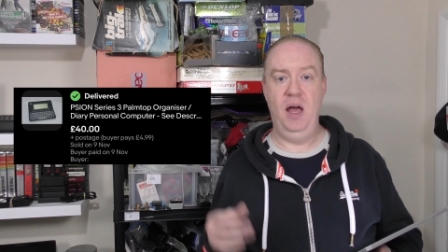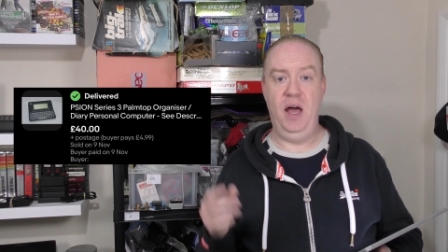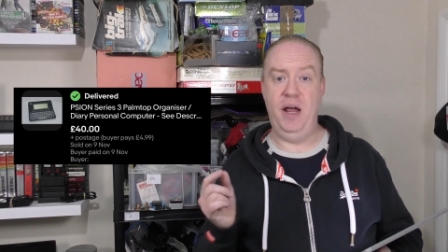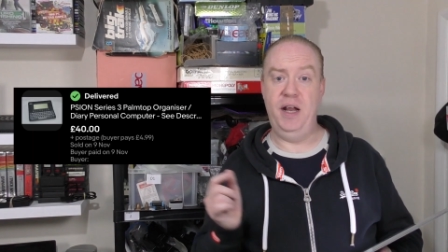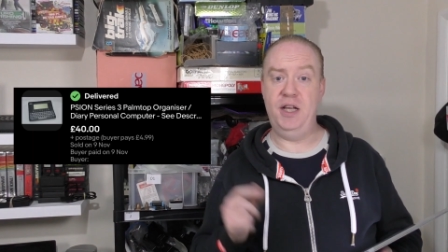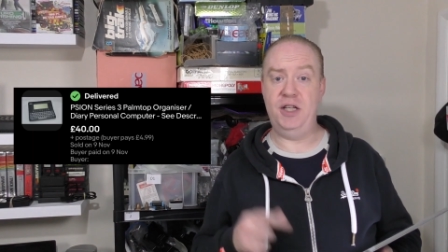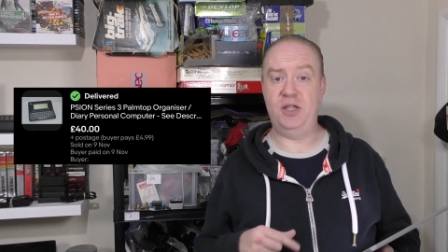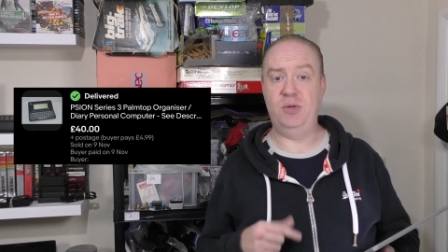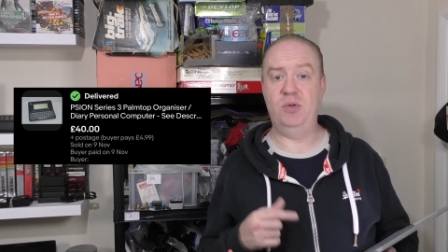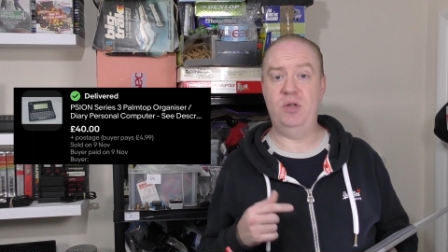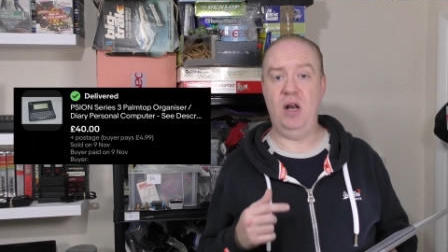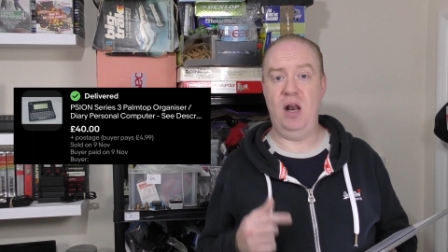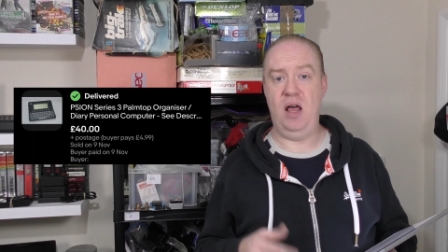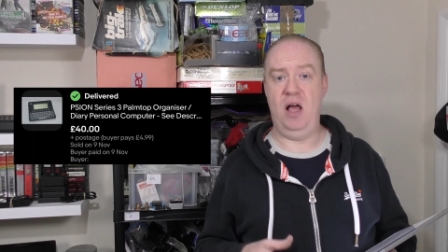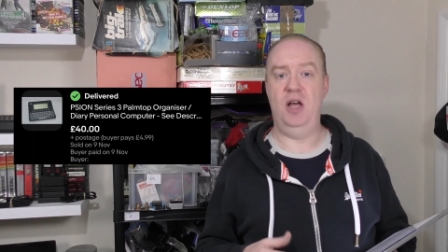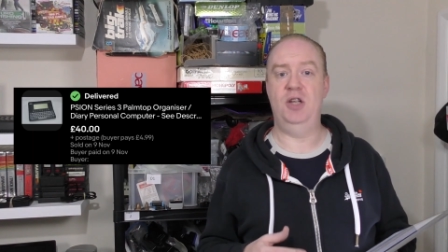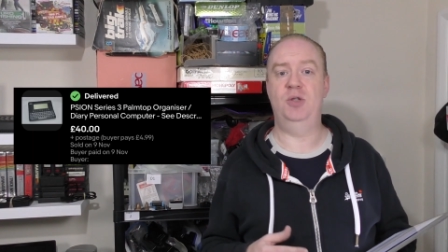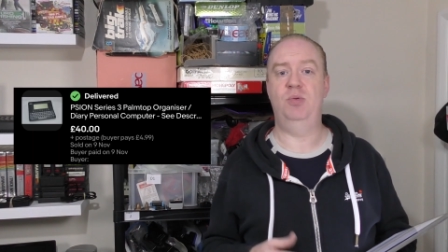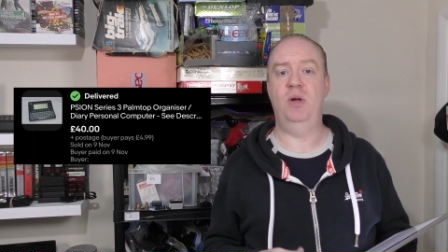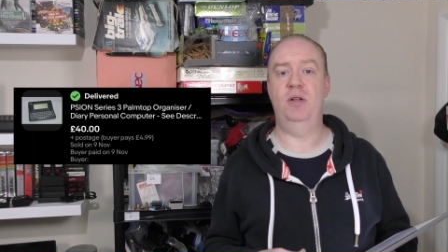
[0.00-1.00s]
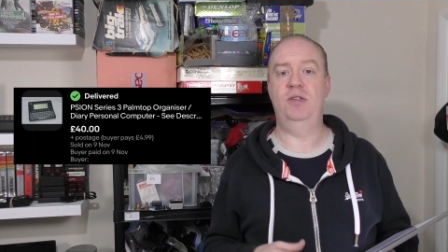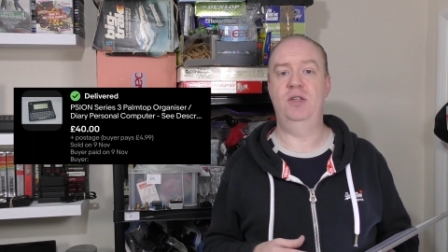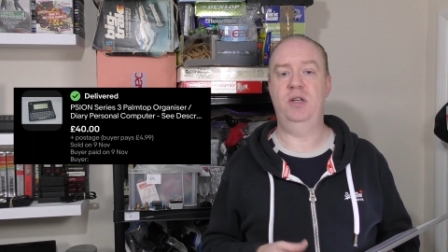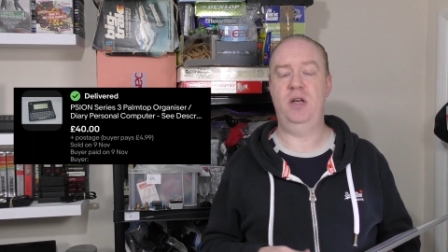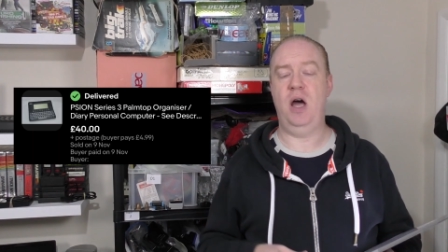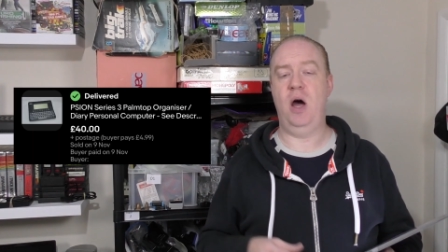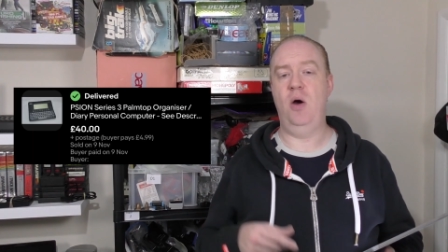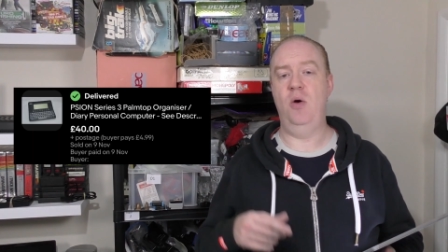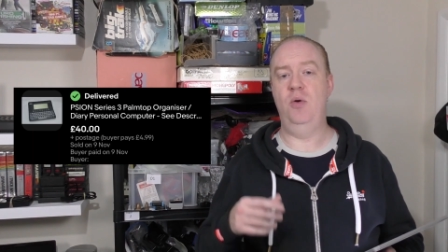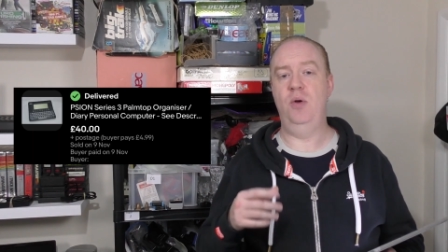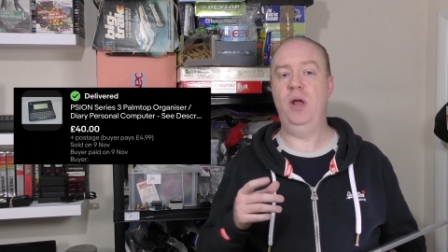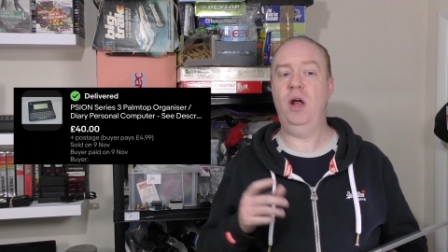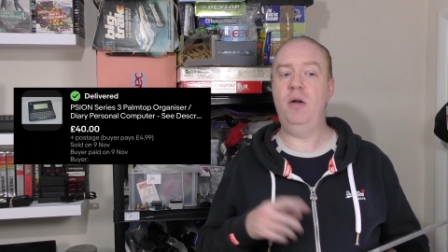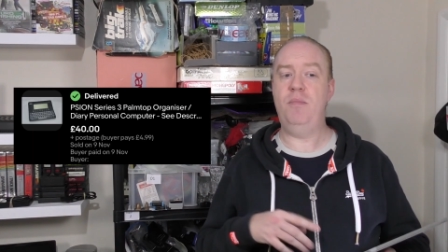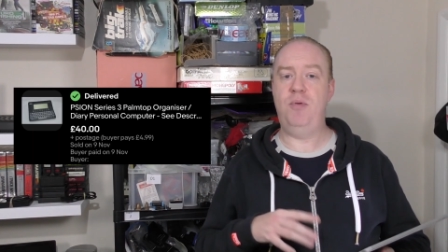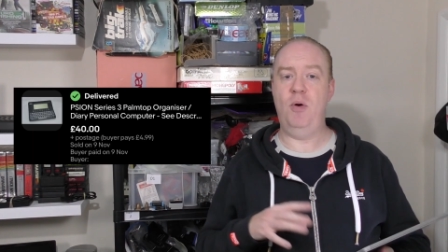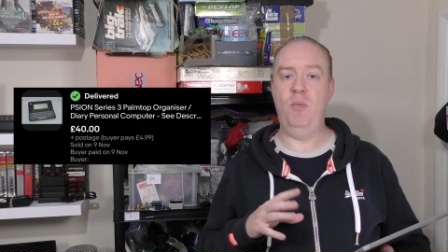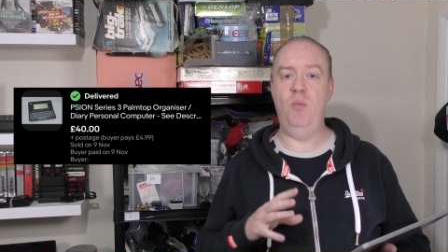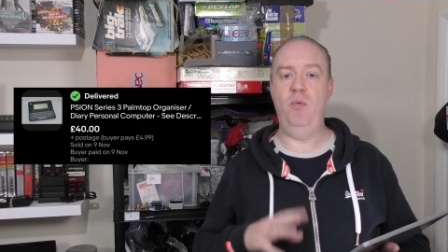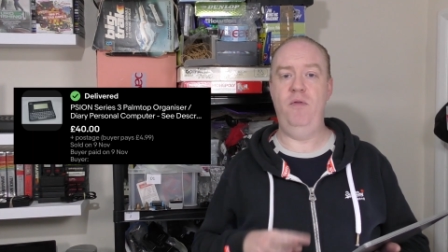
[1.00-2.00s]
and this was the last one to go. The
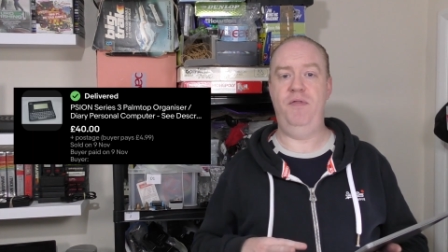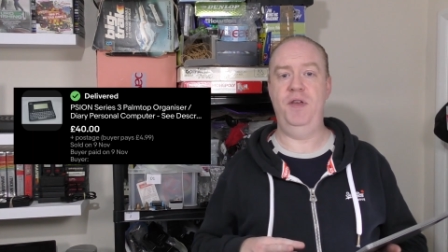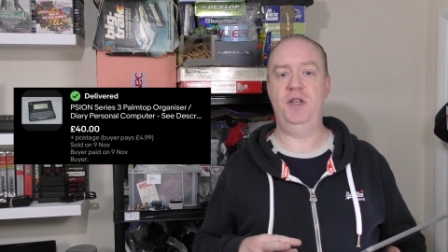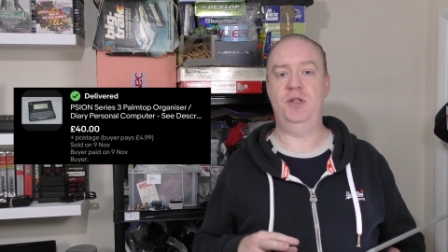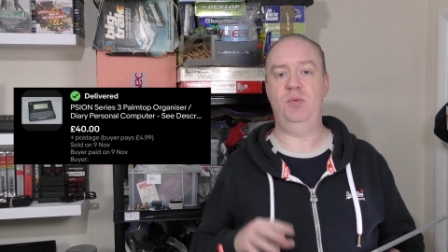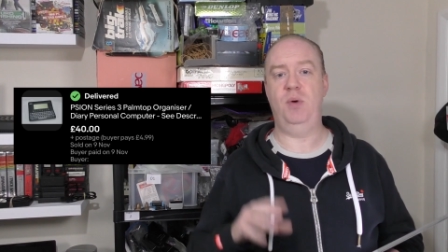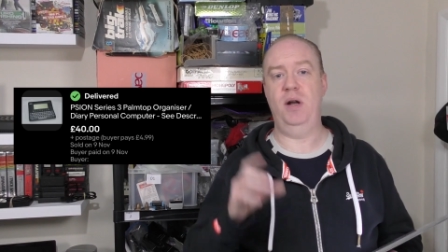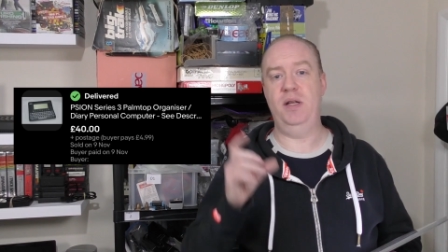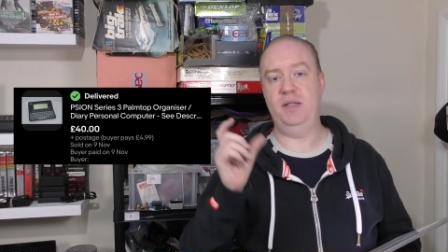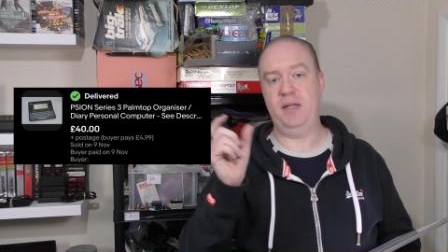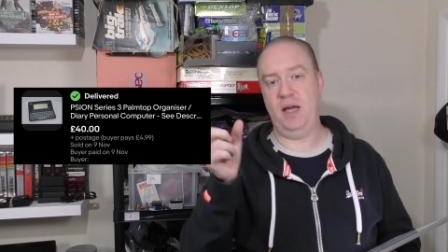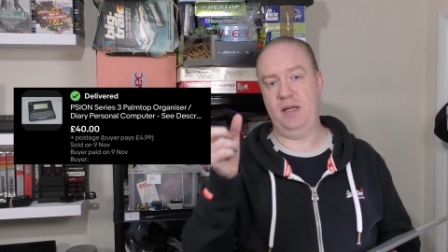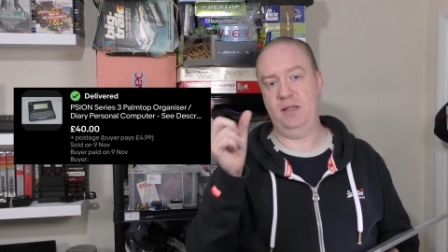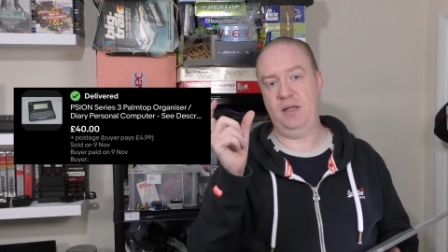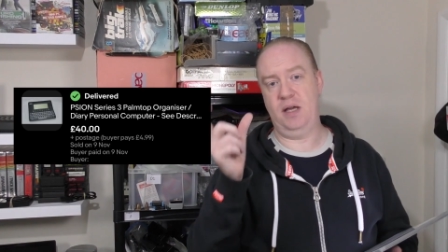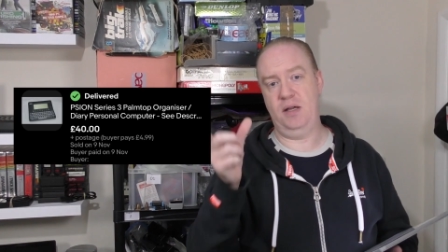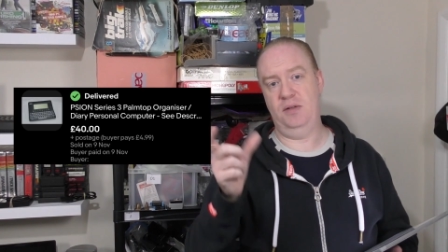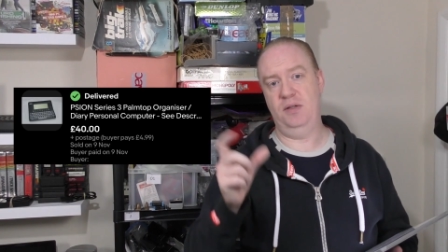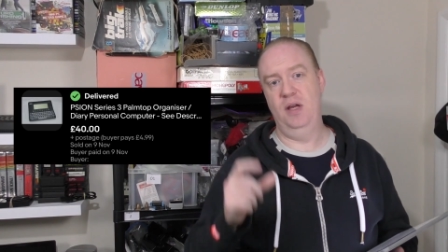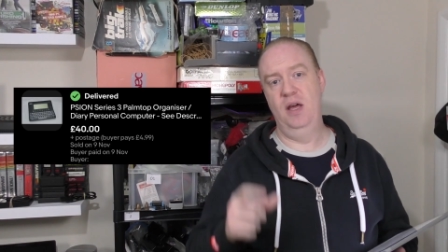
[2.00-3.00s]
only problem with this one is it has a